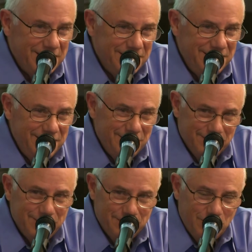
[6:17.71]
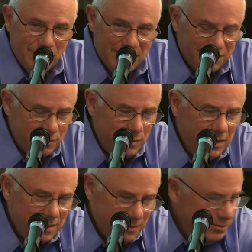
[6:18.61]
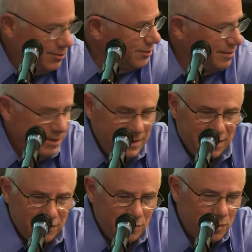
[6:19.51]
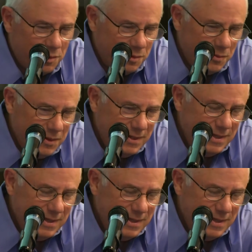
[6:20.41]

that he moonlights for me? And George said, yeah, no problem.